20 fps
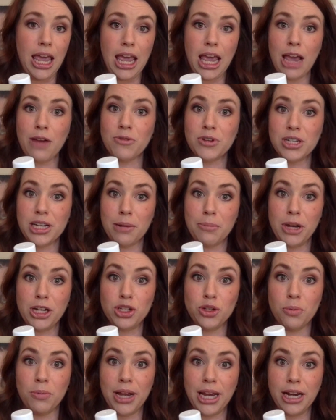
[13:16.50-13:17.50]
every time I
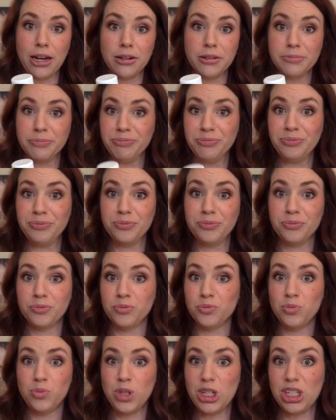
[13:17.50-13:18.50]
do my hair,
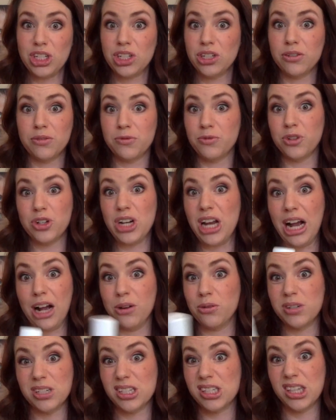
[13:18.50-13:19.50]
which for now
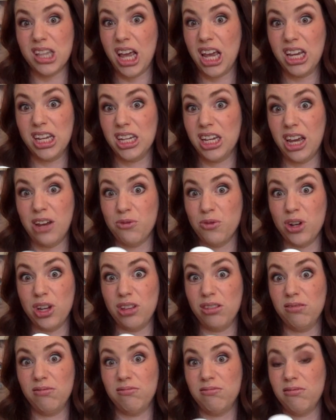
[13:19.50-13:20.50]
is like every
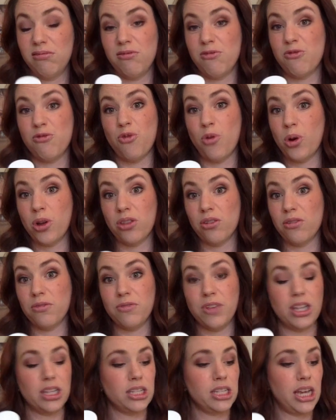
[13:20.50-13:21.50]
4th or
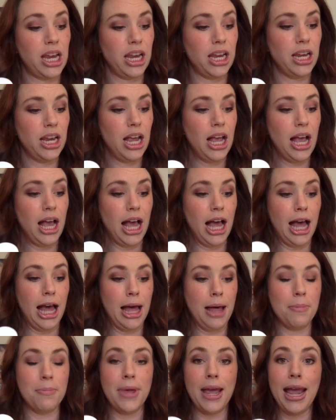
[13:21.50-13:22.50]
5th day.
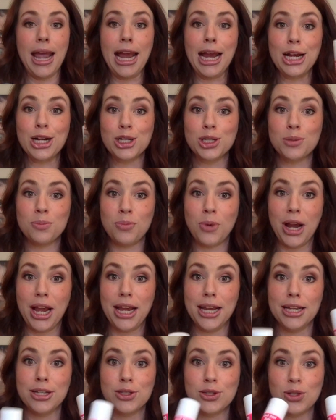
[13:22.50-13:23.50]

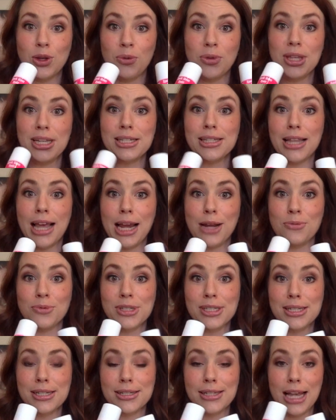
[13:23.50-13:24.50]
Hairspray. So this line was
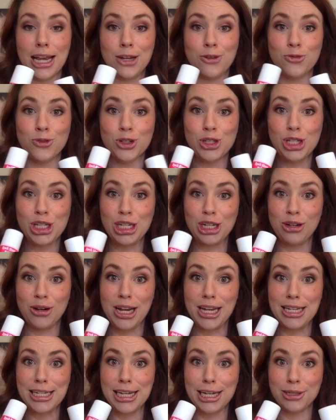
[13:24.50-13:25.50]
designed for cheer
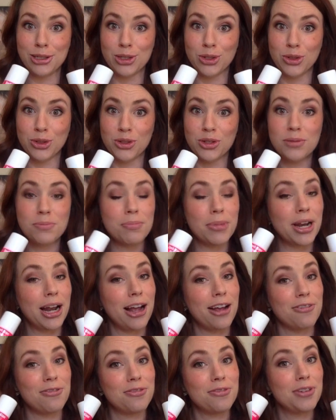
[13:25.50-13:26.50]
and dance girls, but
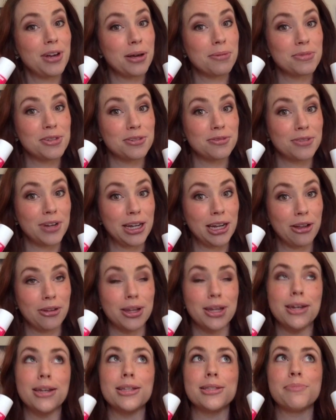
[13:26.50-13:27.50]
I've come to find out
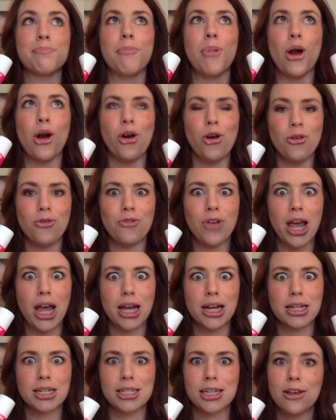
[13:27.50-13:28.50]
it is
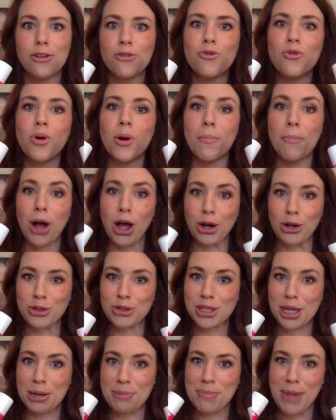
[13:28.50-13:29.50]
perfect for models
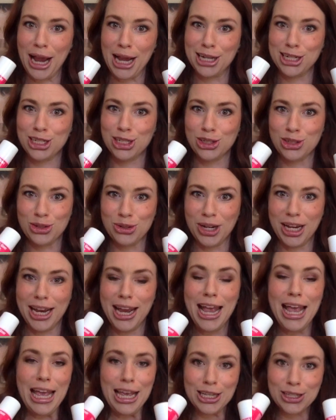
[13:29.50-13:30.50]
and pageantry.
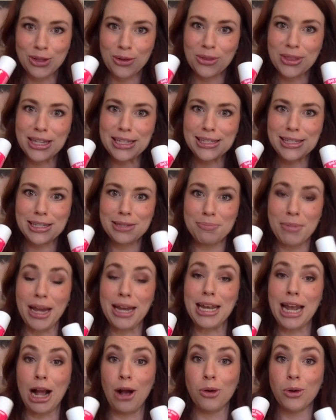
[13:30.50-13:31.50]
So this is my
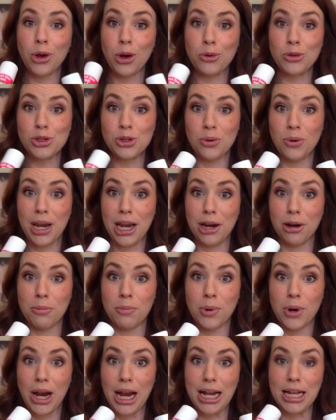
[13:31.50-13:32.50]
now go-to hair
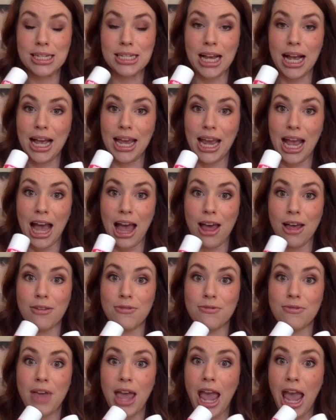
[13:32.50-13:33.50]
brand. I have
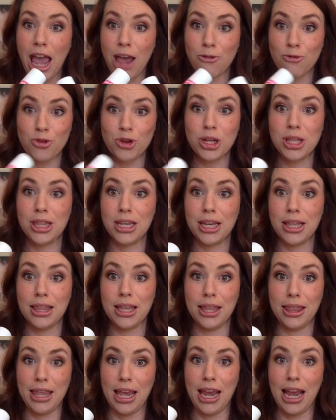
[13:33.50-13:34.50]
everything
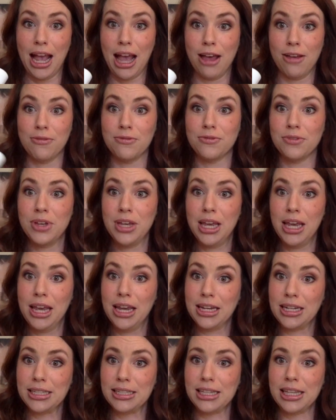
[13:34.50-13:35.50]
that they have.
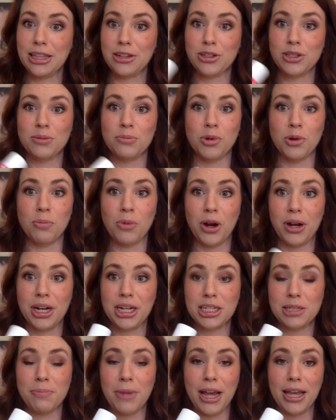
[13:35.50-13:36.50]
You can see there's some more
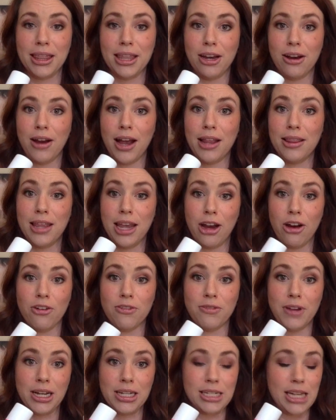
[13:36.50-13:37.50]
products back there, and they are
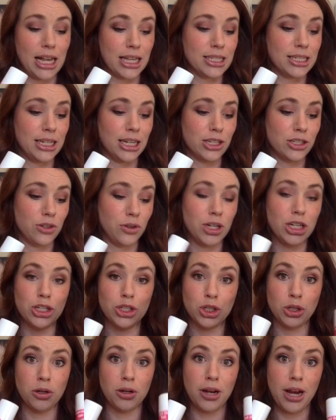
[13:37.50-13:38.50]
fantastic. So here's
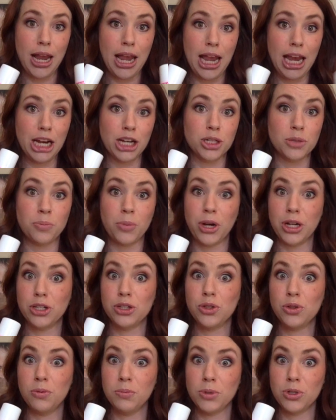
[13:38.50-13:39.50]
your hairspray,
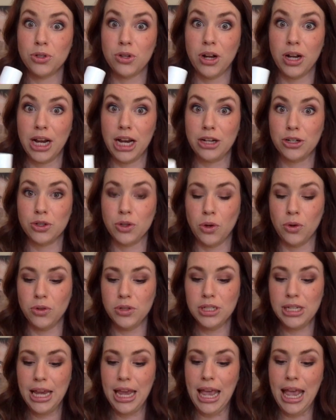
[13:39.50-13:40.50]
super strong, extra hold.
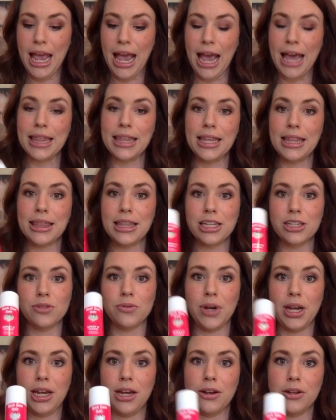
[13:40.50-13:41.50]
And then this
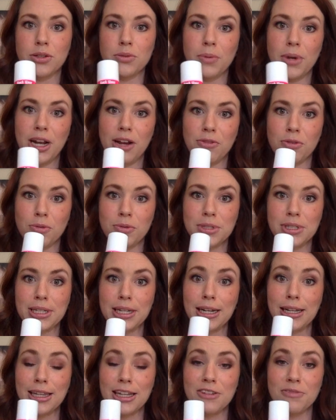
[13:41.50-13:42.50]
right here is what everyone's going
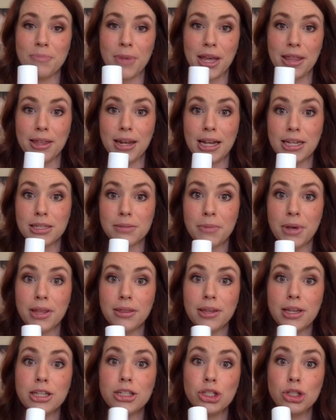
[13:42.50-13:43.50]
to live by the next month.
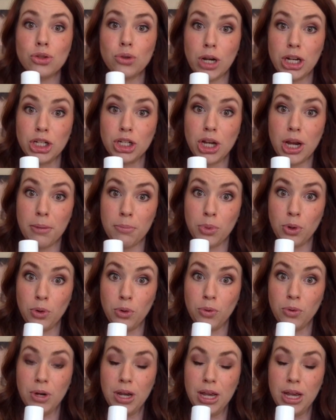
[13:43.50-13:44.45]
It's dry shampoo.